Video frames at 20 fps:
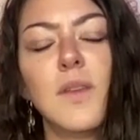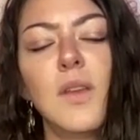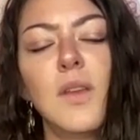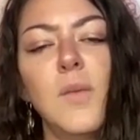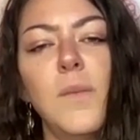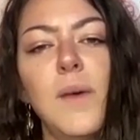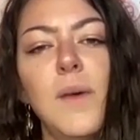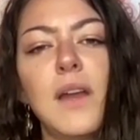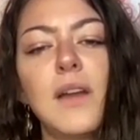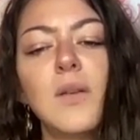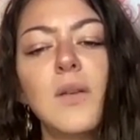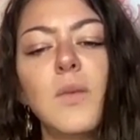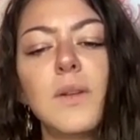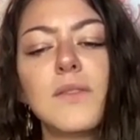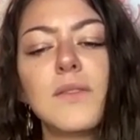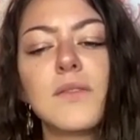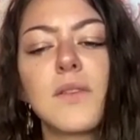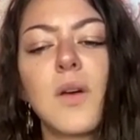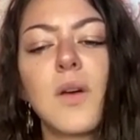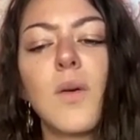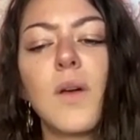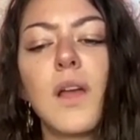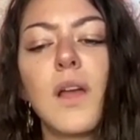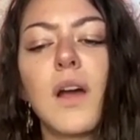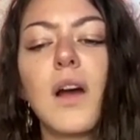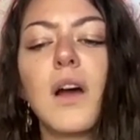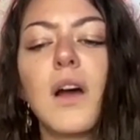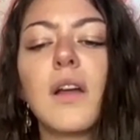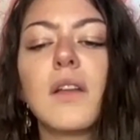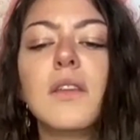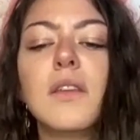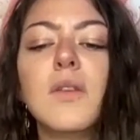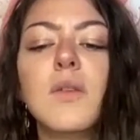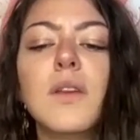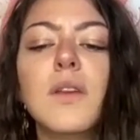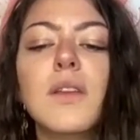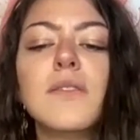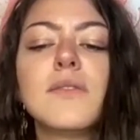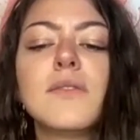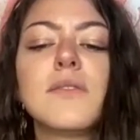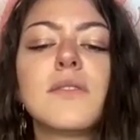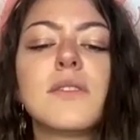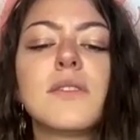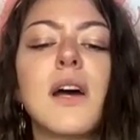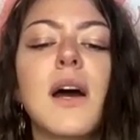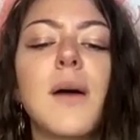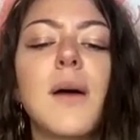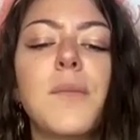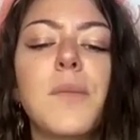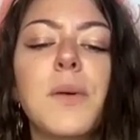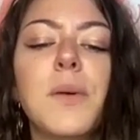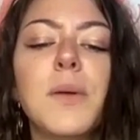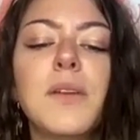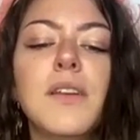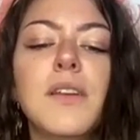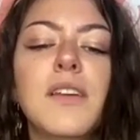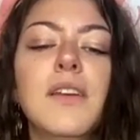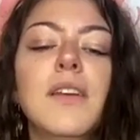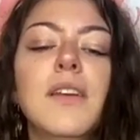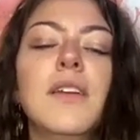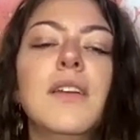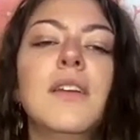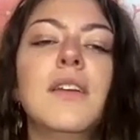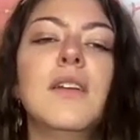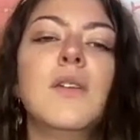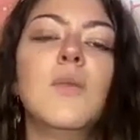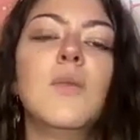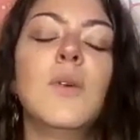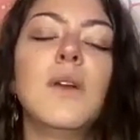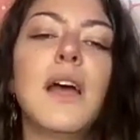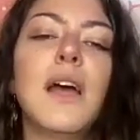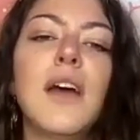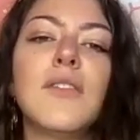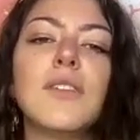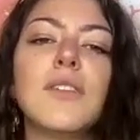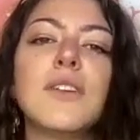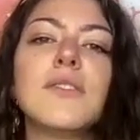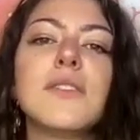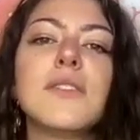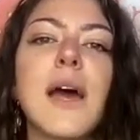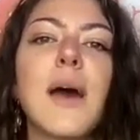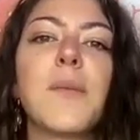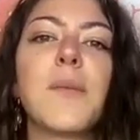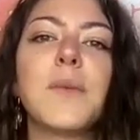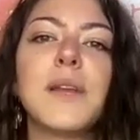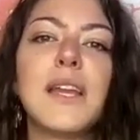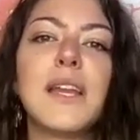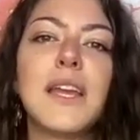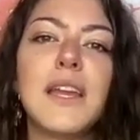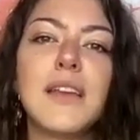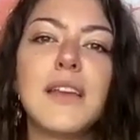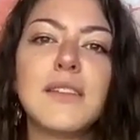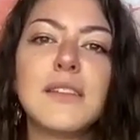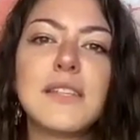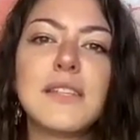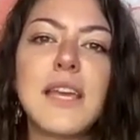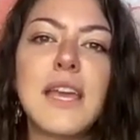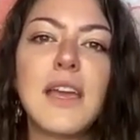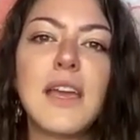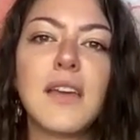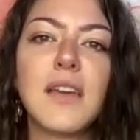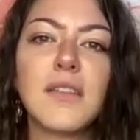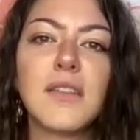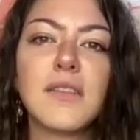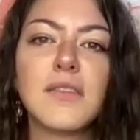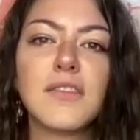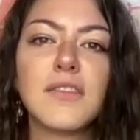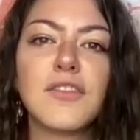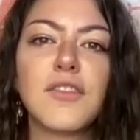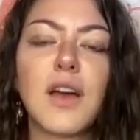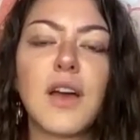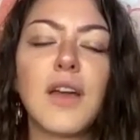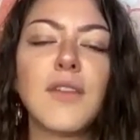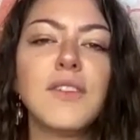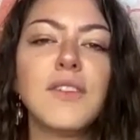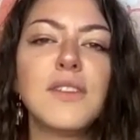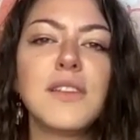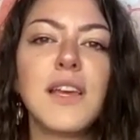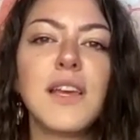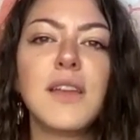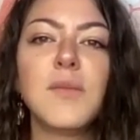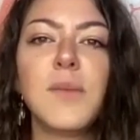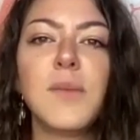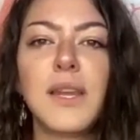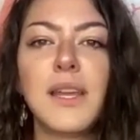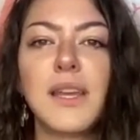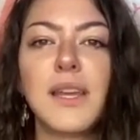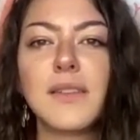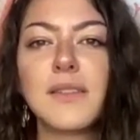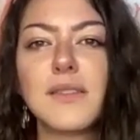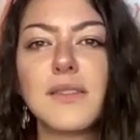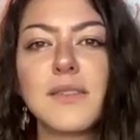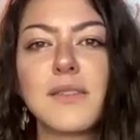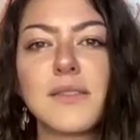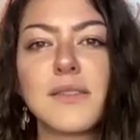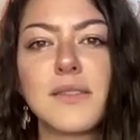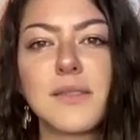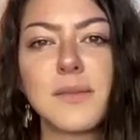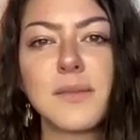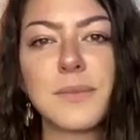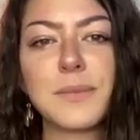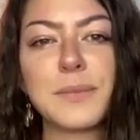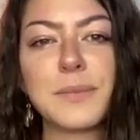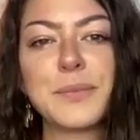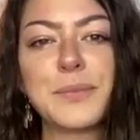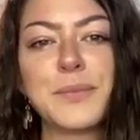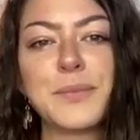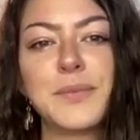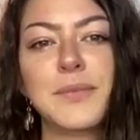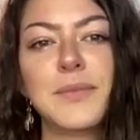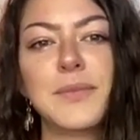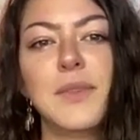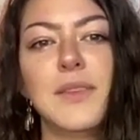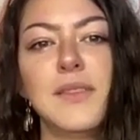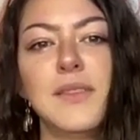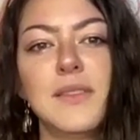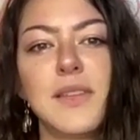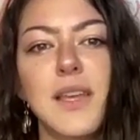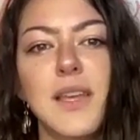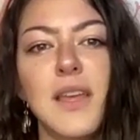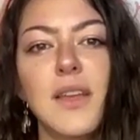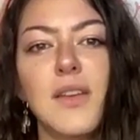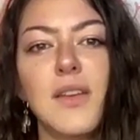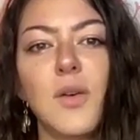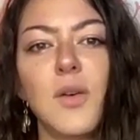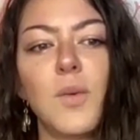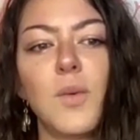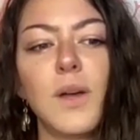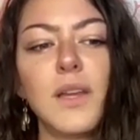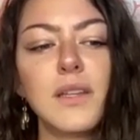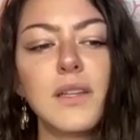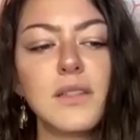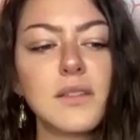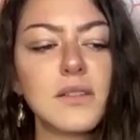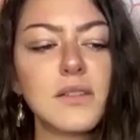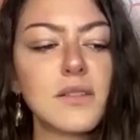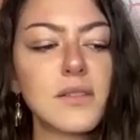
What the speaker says: No matter what's going on, you could stop whatever's happening, take 5 to 10 minutes and say, you know what?